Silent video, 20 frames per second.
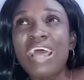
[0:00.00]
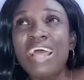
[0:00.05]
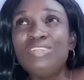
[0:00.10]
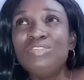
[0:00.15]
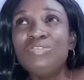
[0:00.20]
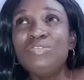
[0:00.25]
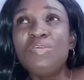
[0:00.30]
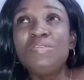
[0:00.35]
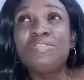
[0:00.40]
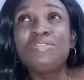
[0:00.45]

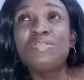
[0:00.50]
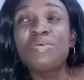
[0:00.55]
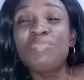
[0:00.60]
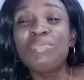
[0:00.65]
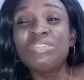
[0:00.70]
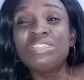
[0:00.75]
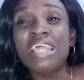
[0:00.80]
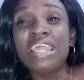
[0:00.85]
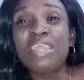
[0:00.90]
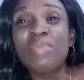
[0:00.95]
you look so
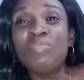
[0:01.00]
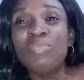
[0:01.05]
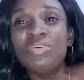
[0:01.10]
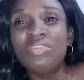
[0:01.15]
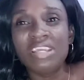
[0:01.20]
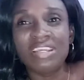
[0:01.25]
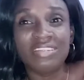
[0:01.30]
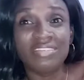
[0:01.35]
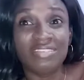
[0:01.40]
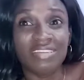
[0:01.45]
much like a
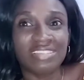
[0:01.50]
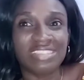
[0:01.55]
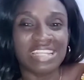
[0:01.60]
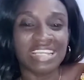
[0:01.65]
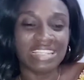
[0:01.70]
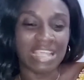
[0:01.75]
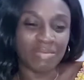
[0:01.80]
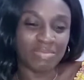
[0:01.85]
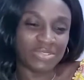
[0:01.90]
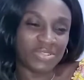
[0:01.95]
model. Not
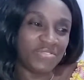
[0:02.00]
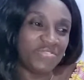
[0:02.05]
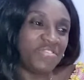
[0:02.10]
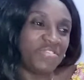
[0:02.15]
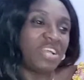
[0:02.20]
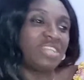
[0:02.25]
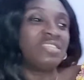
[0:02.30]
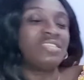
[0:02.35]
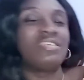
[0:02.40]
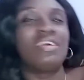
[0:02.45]
that I'm so
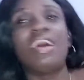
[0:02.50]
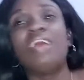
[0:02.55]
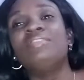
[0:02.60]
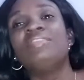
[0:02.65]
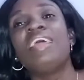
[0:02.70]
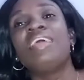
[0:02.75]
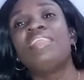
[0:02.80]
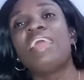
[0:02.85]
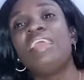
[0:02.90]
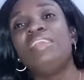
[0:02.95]
fat.
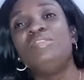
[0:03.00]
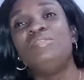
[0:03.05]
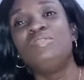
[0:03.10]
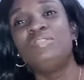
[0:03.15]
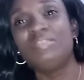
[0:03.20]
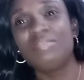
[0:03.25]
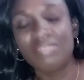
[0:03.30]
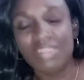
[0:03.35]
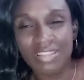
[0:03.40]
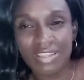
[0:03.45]
Then I
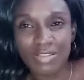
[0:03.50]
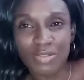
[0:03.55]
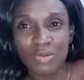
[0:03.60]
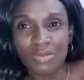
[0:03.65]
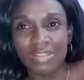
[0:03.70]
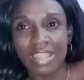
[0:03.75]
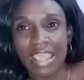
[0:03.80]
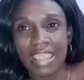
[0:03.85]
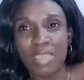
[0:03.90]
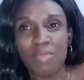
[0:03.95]
really look
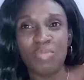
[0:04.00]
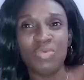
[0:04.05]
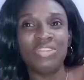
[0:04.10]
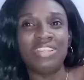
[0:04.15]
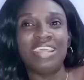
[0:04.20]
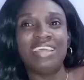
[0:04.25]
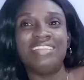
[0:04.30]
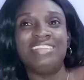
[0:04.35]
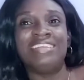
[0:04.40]
like a model.